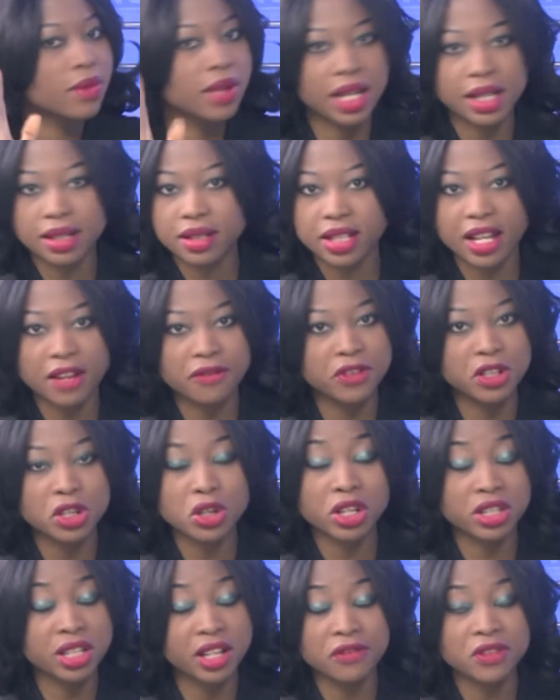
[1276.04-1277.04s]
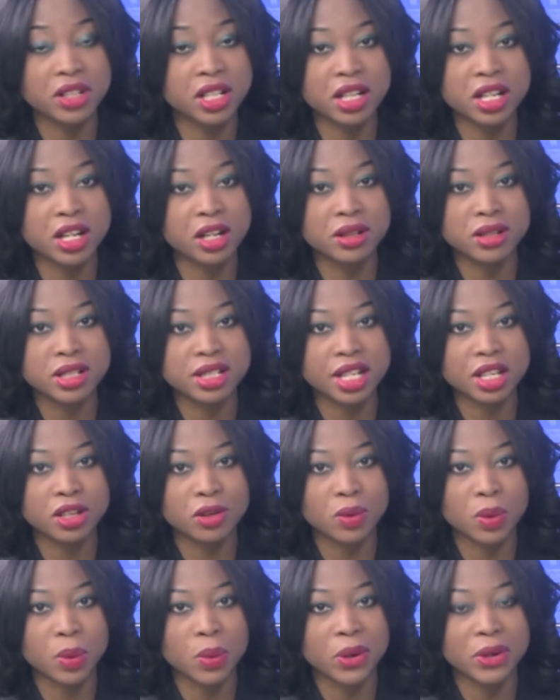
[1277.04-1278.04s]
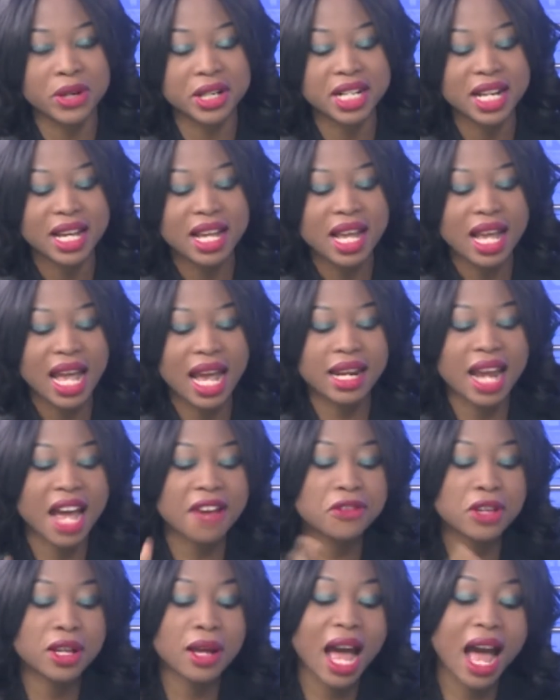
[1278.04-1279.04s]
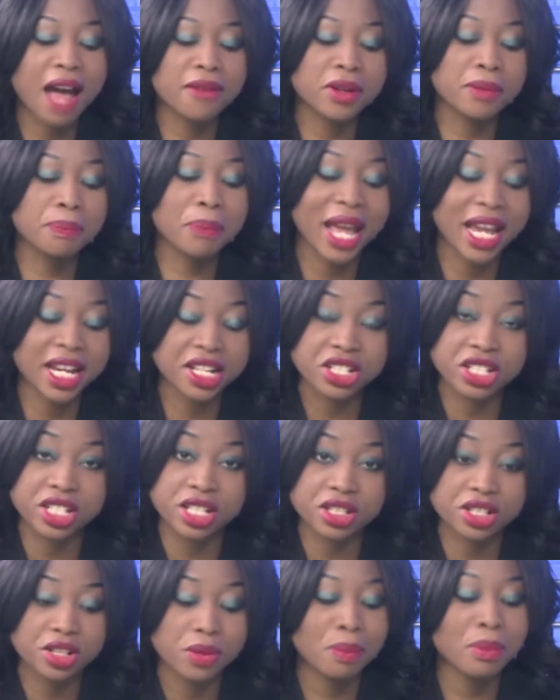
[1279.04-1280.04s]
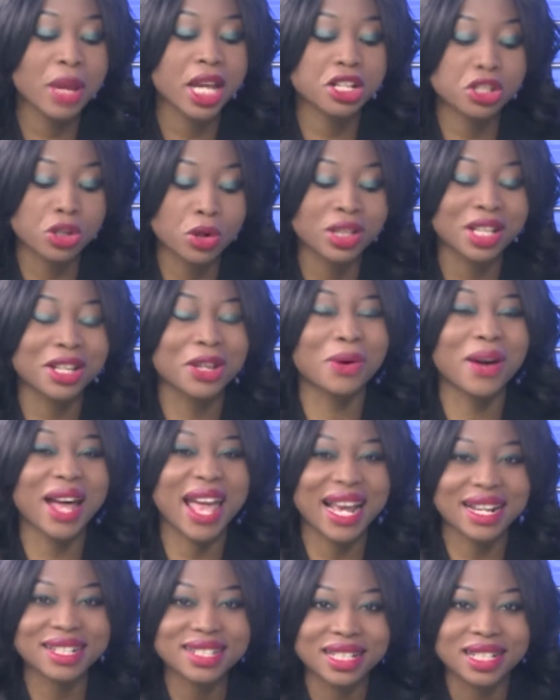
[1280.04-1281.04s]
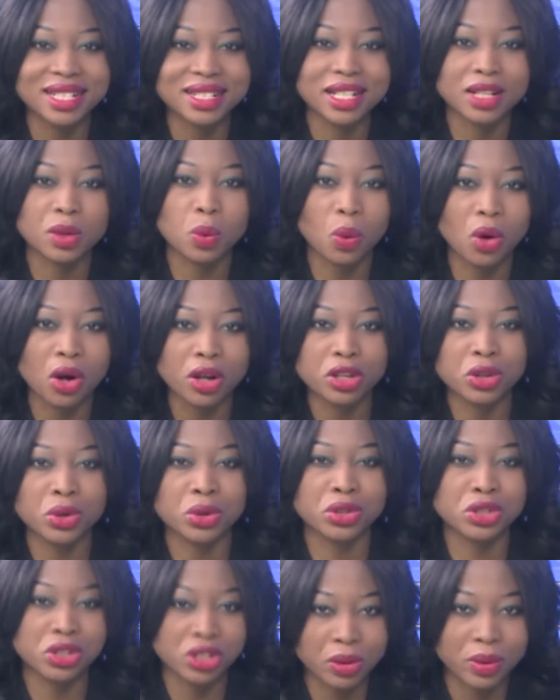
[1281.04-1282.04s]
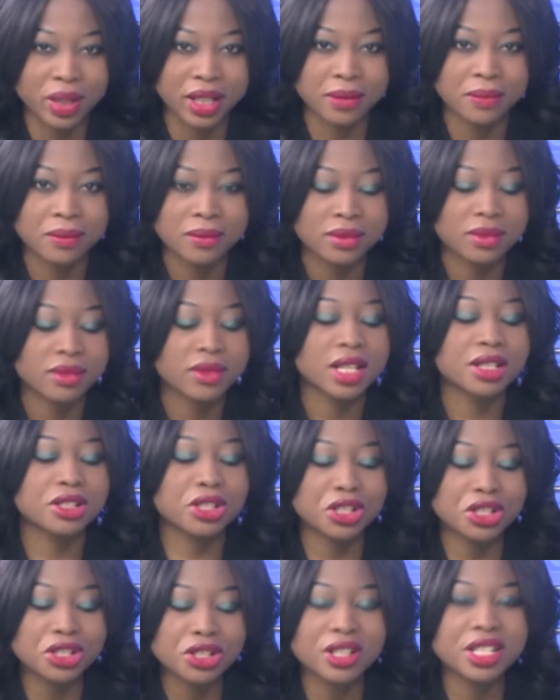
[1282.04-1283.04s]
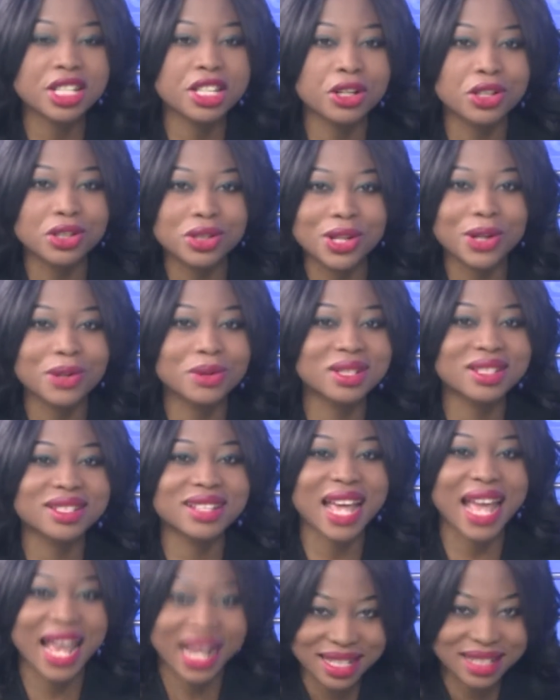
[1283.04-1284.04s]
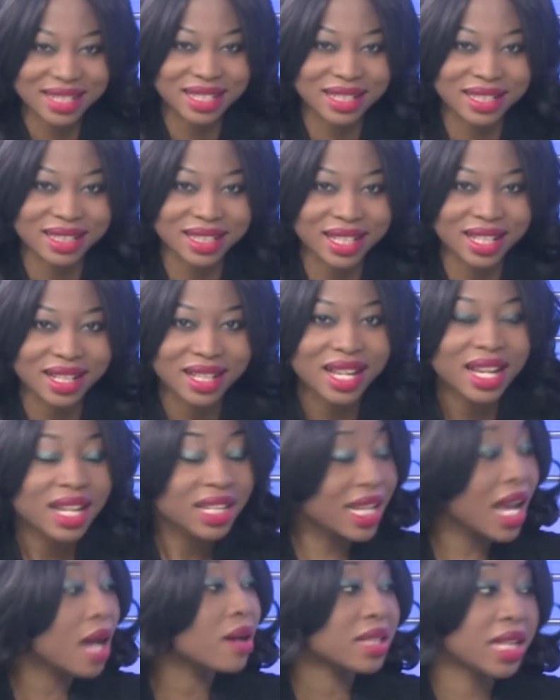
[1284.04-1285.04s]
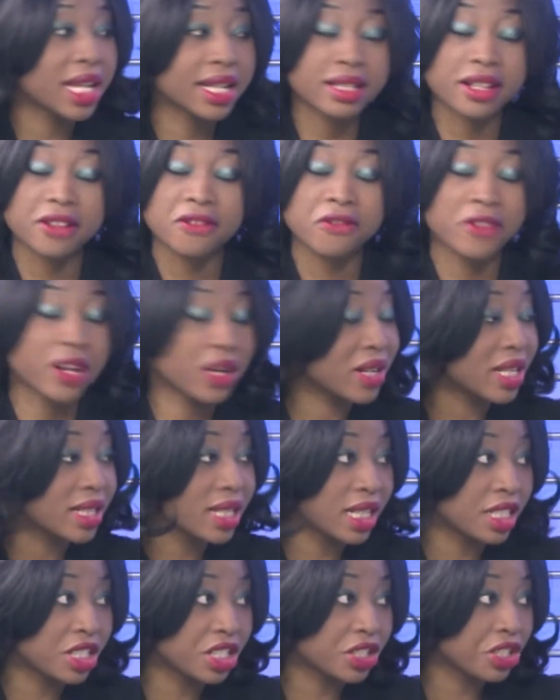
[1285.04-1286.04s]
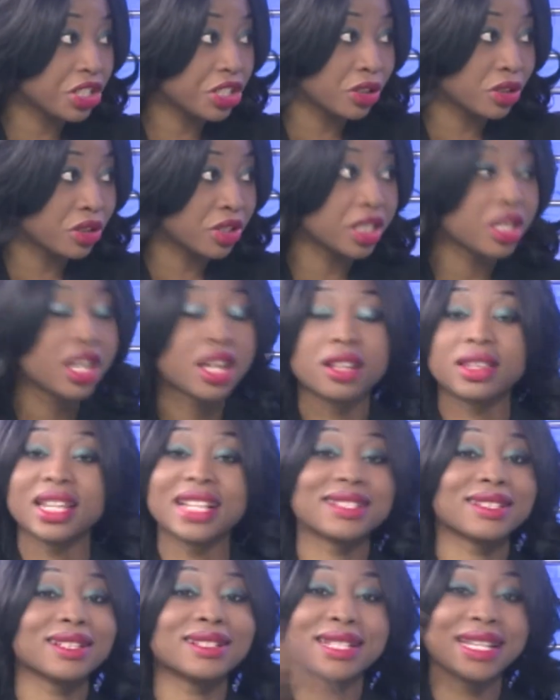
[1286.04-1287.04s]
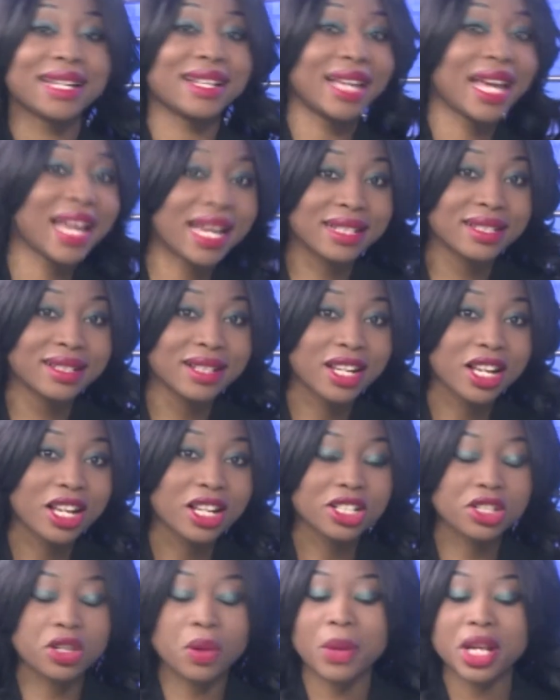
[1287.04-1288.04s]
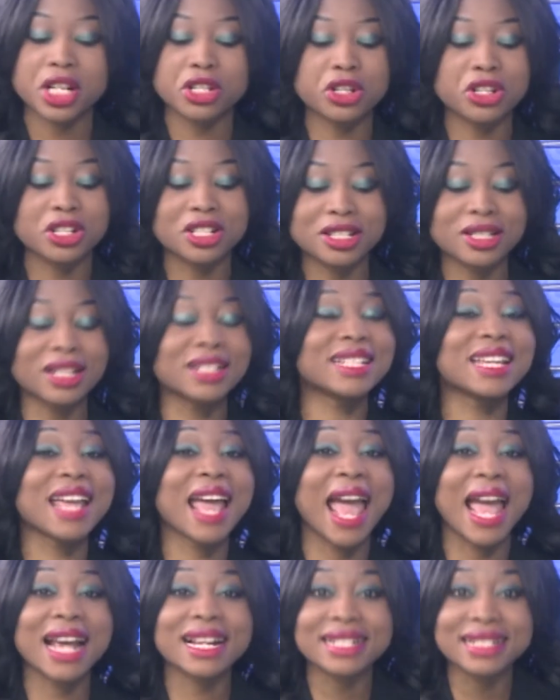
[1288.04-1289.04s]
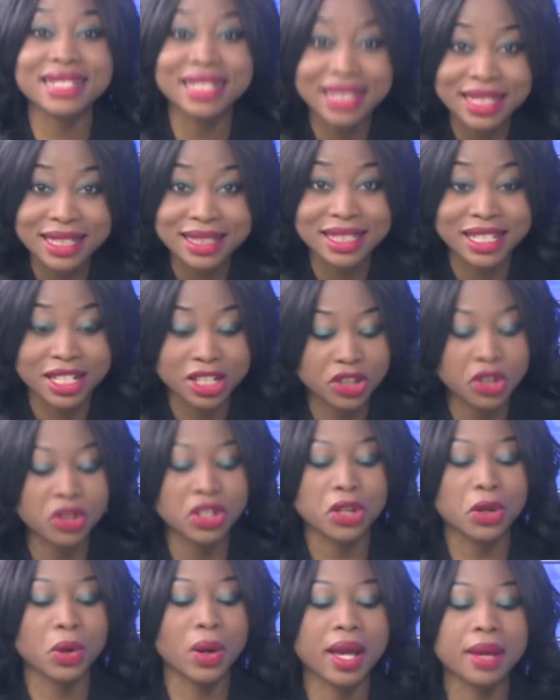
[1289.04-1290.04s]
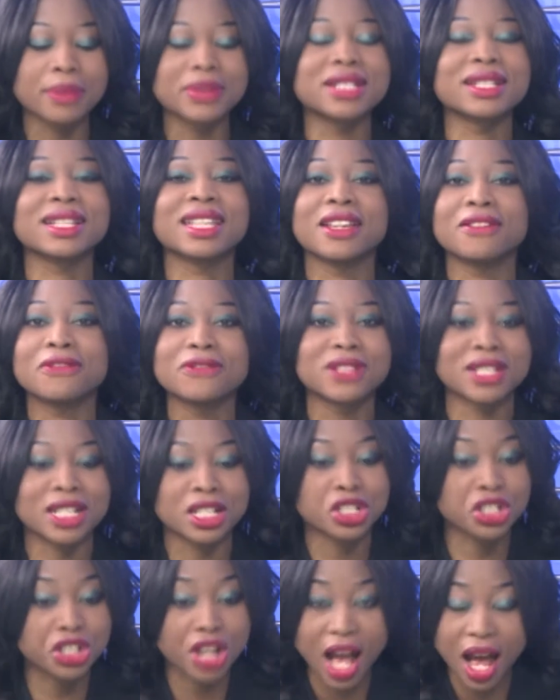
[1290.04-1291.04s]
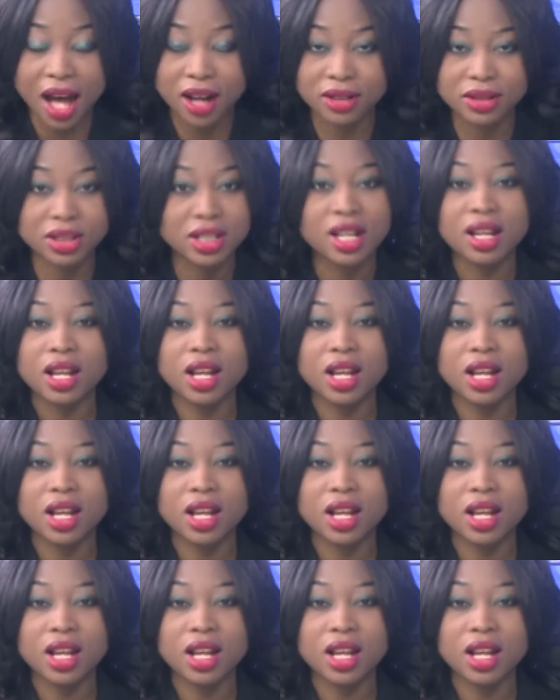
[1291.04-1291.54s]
it's definitely going to see the reward. And after having patience, make sure that you're excellent at what you're doing. So study your notes excellently. Nowadays, they're very intelligent children. They study ahead. So make sure you study excellently so that you're able to give to the child